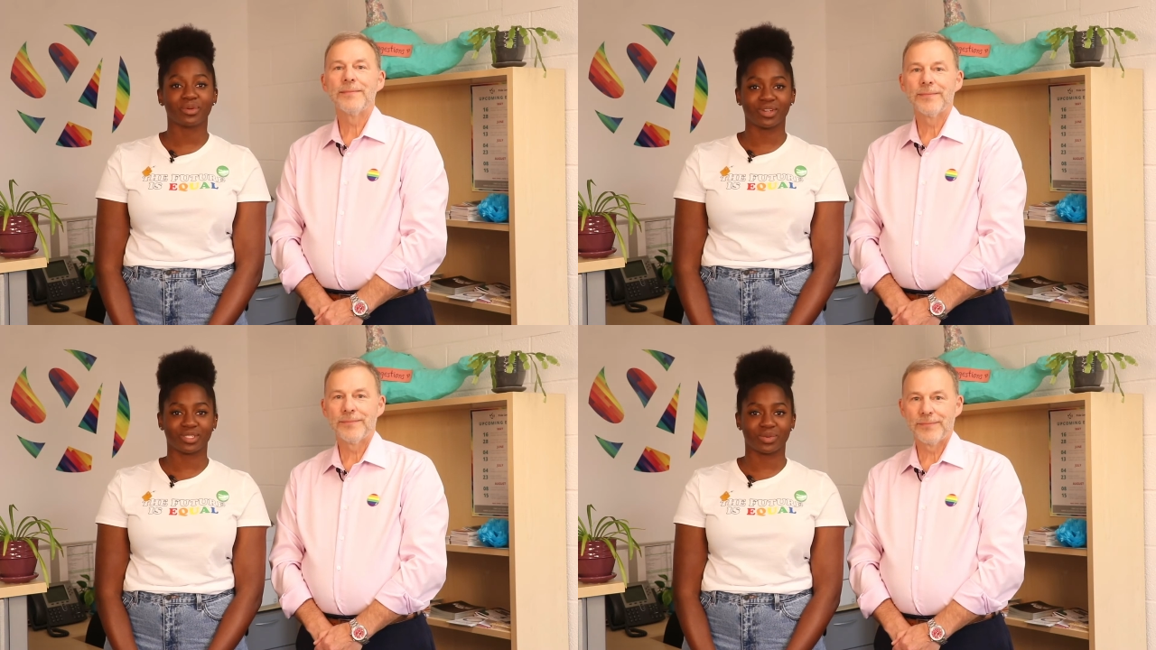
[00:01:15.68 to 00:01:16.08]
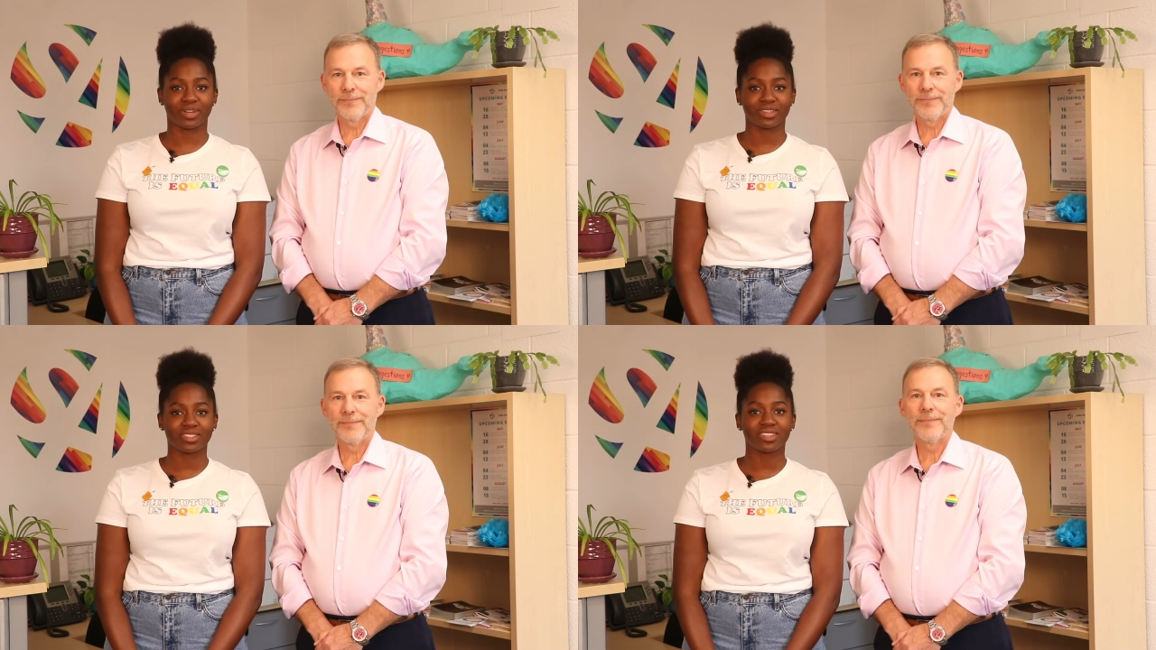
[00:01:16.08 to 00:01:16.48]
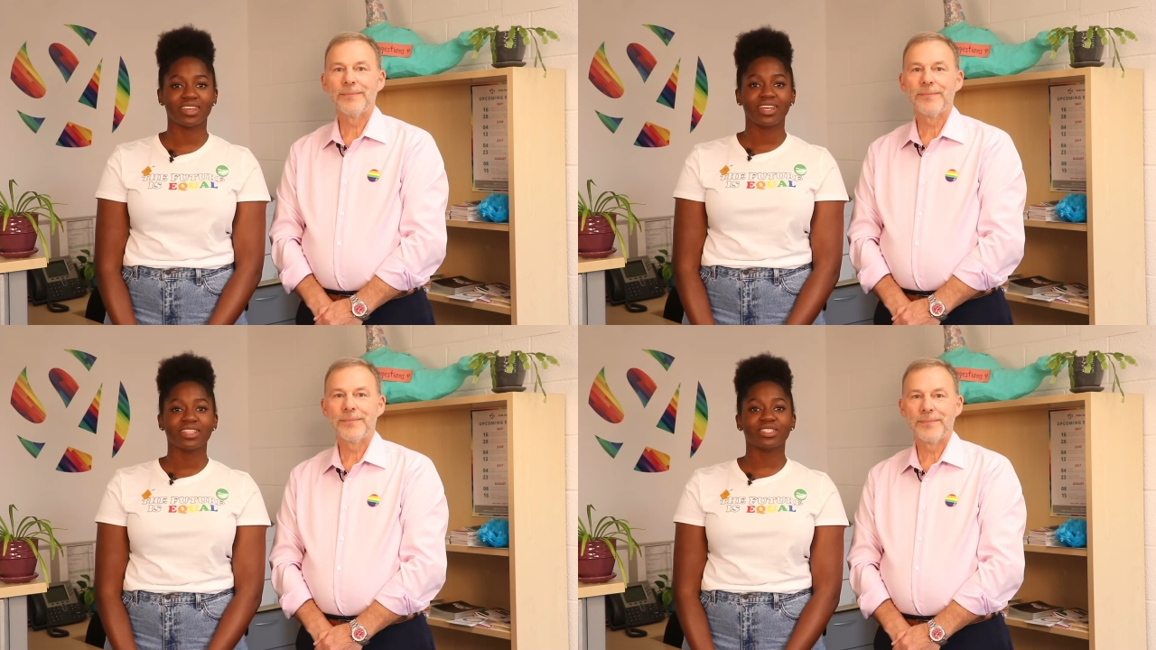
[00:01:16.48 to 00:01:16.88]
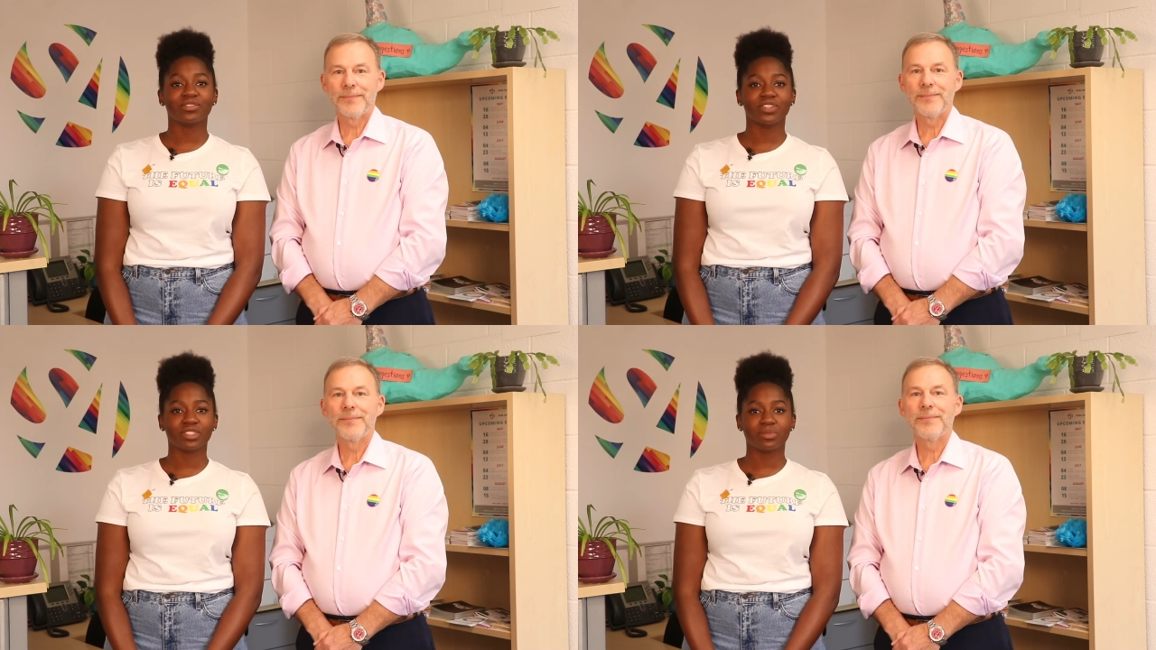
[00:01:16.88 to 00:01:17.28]
Speaker 1: crosswalks.
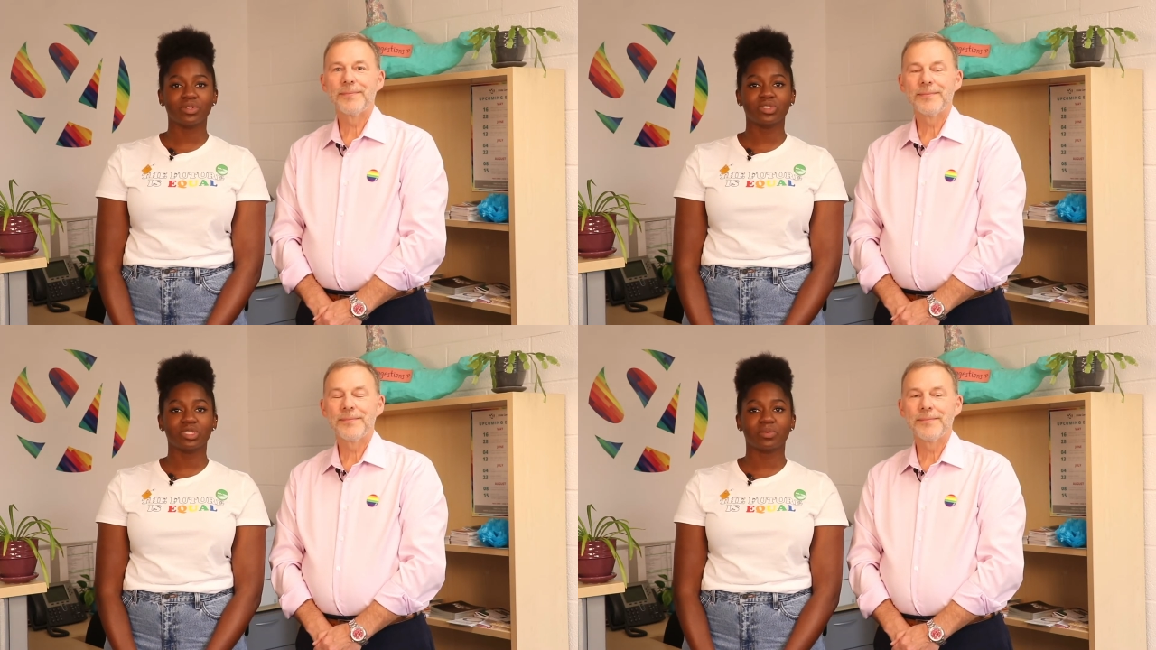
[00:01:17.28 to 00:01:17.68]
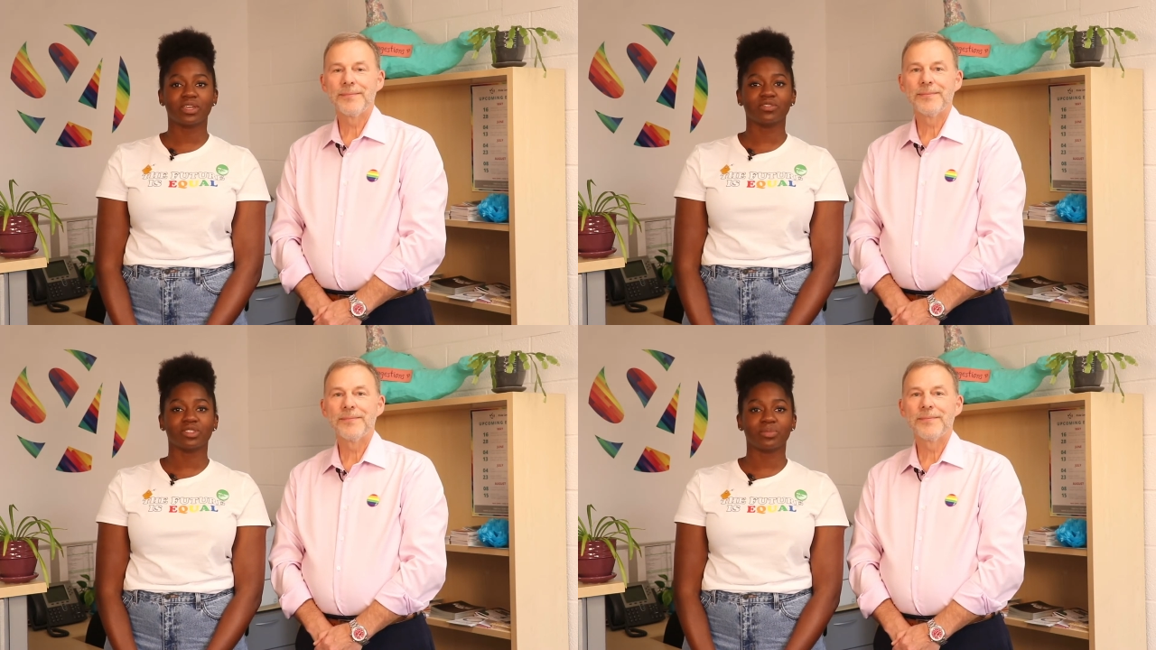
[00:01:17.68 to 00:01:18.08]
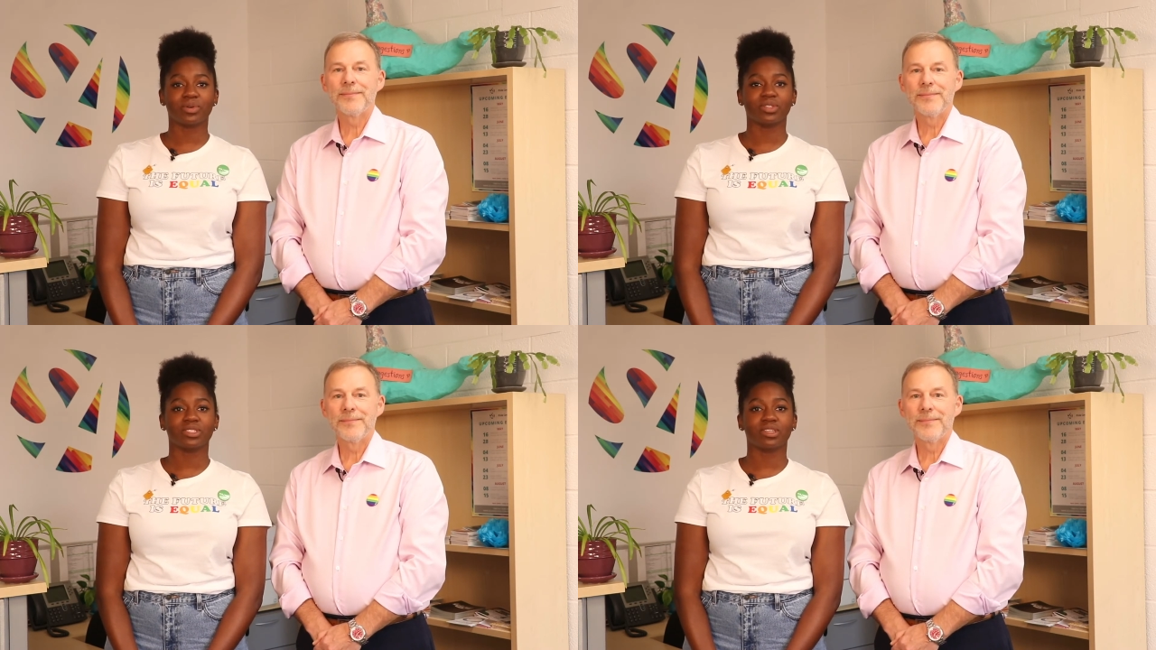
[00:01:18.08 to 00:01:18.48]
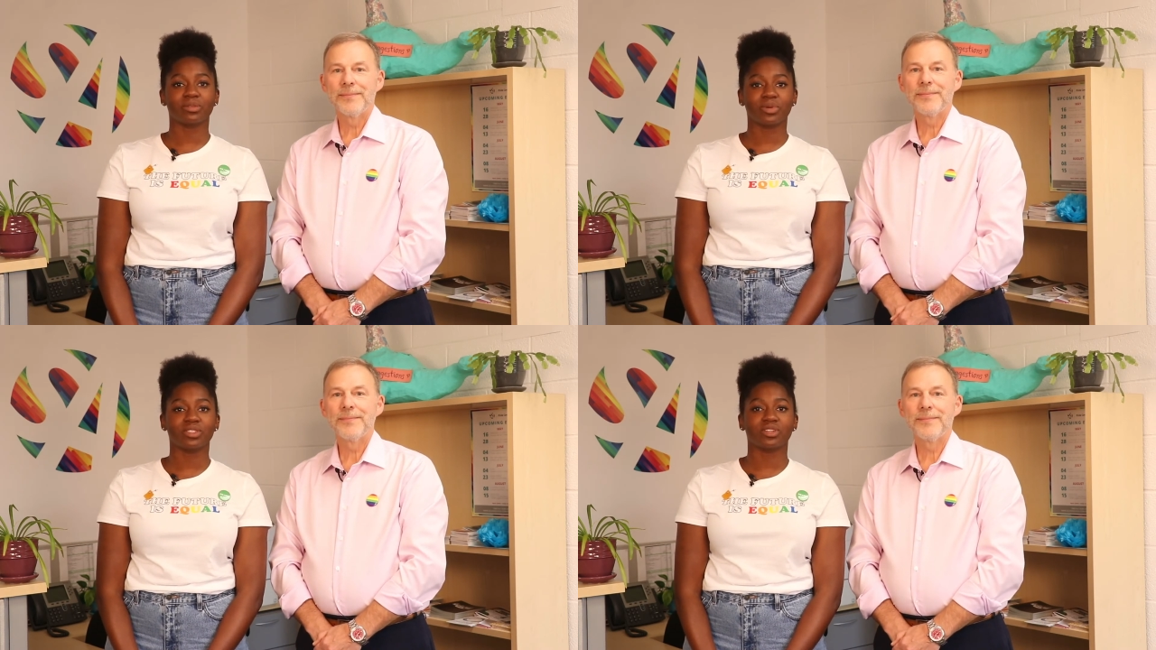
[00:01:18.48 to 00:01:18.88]
This visible display of support
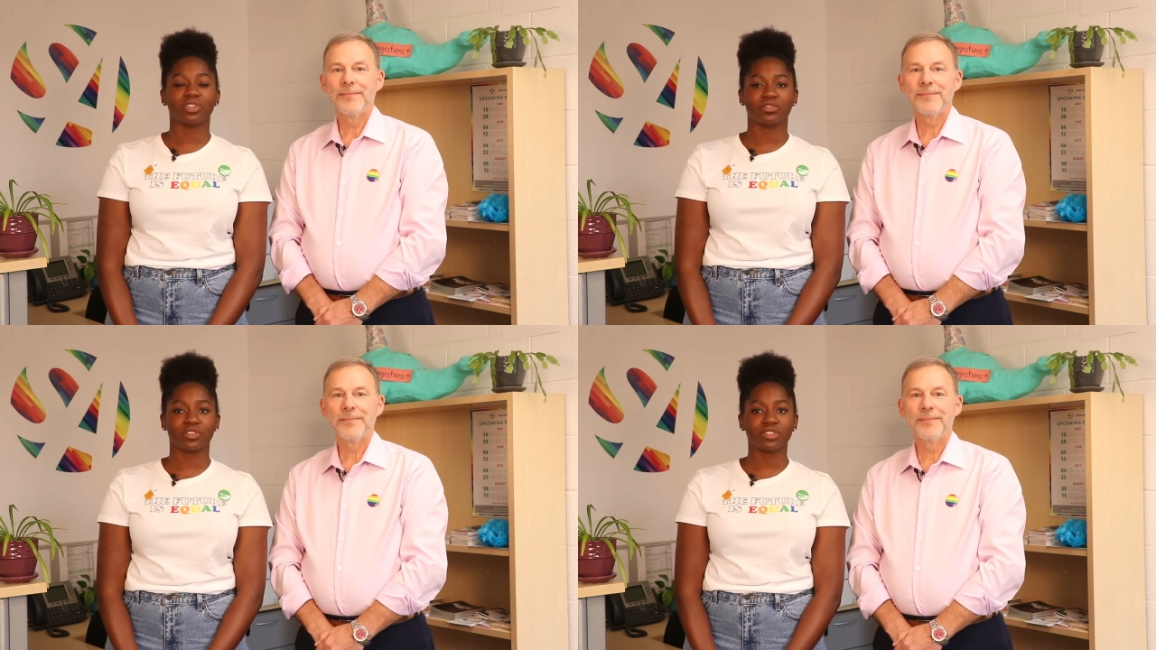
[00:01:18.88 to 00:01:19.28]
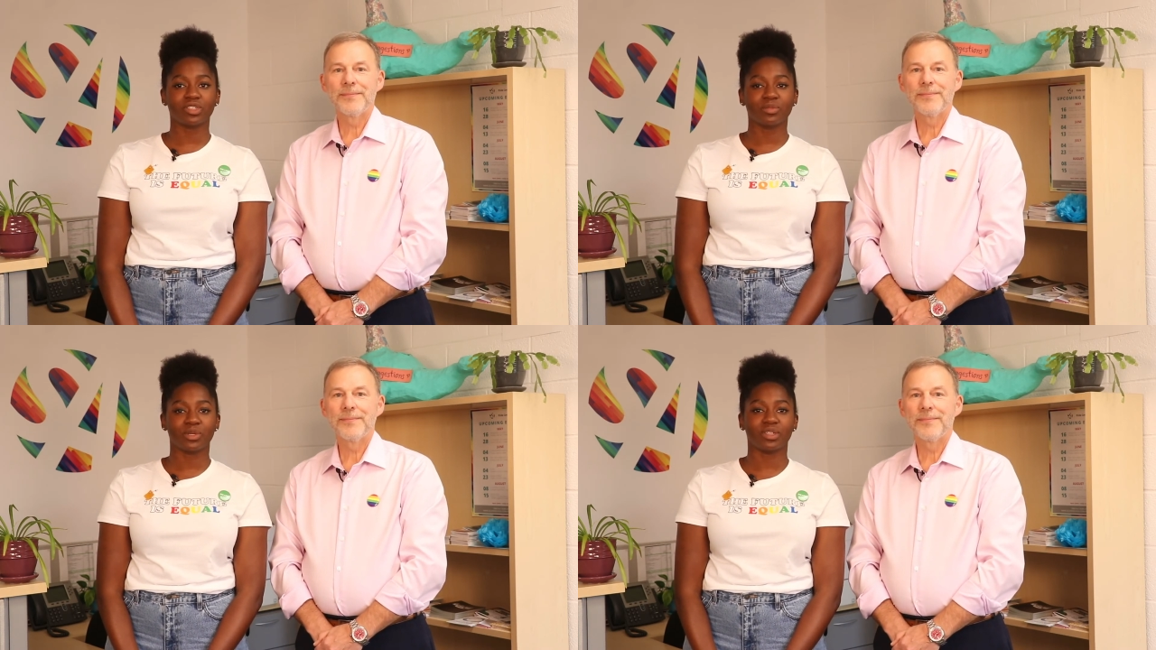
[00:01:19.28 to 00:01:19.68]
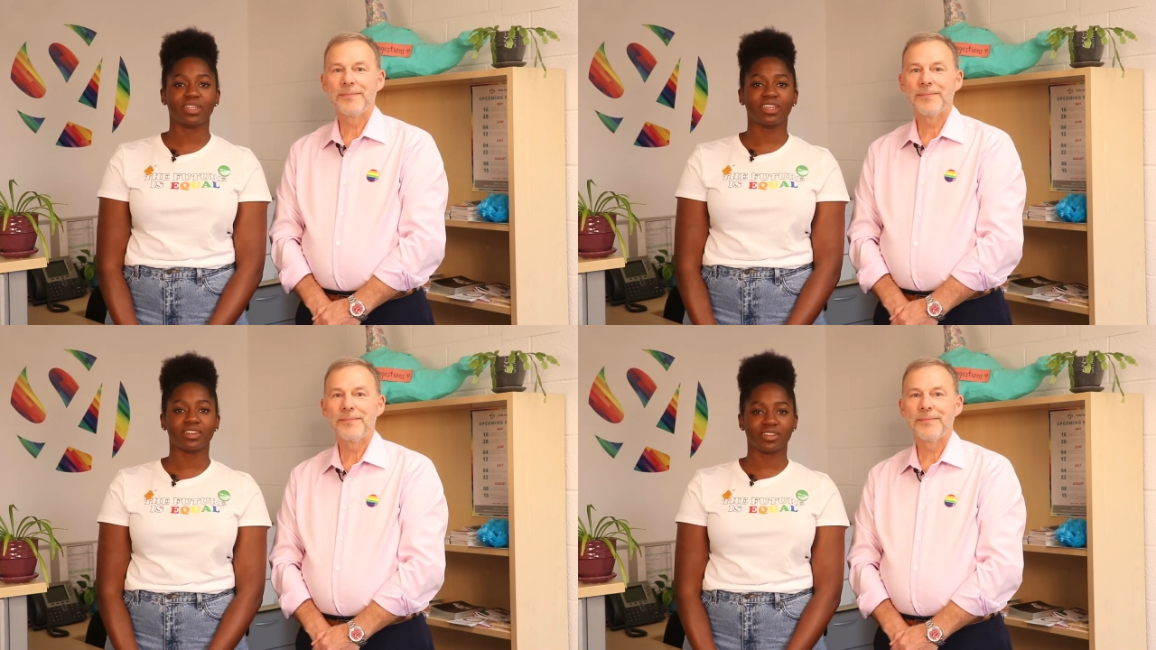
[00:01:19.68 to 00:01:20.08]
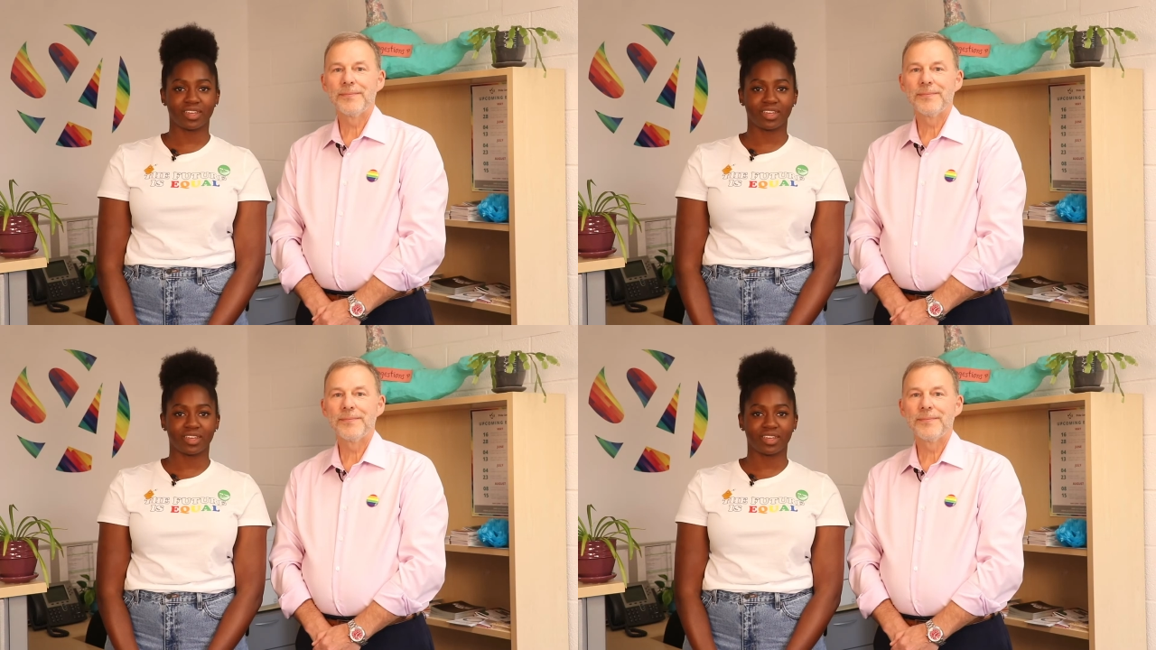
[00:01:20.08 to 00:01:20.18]
celebrates our diverse community here on